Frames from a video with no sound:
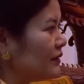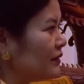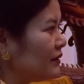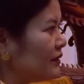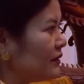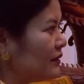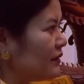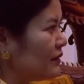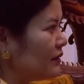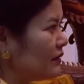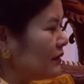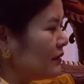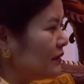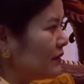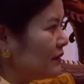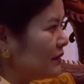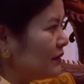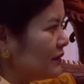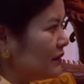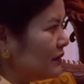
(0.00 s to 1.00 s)

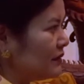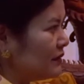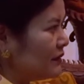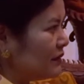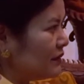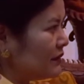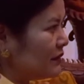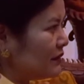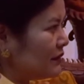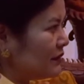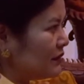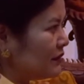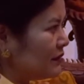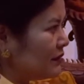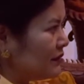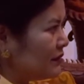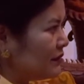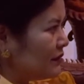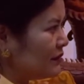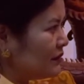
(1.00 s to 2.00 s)

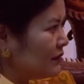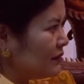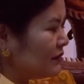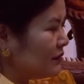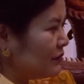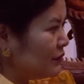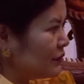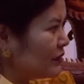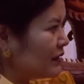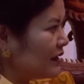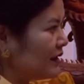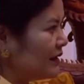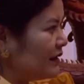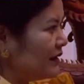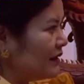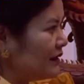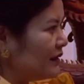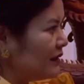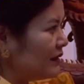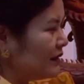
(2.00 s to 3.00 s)

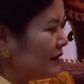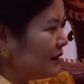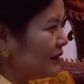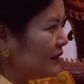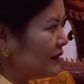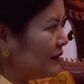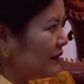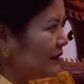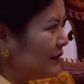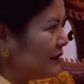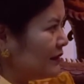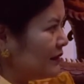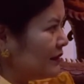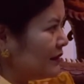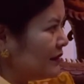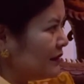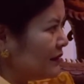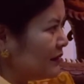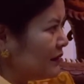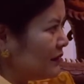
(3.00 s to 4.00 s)

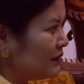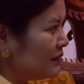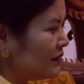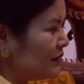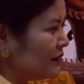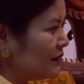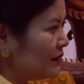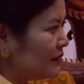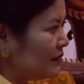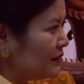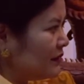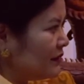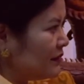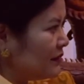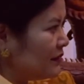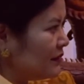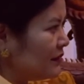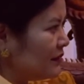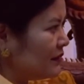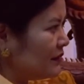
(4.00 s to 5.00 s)

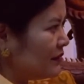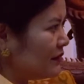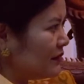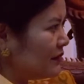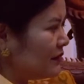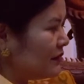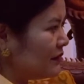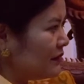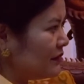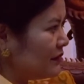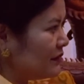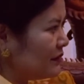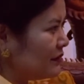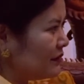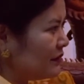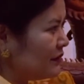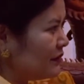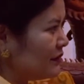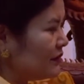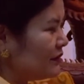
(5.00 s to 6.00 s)

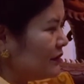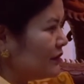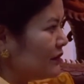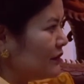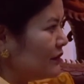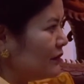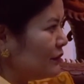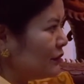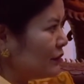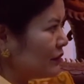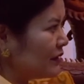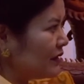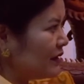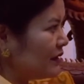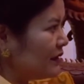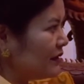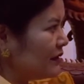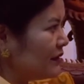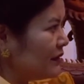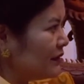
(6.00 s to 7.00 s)

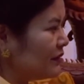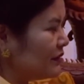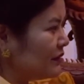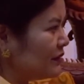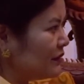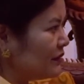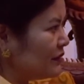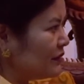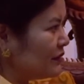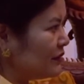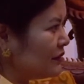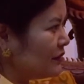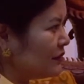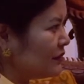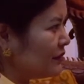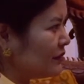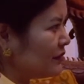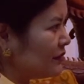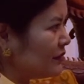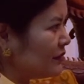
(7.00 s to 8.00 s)
[no speech]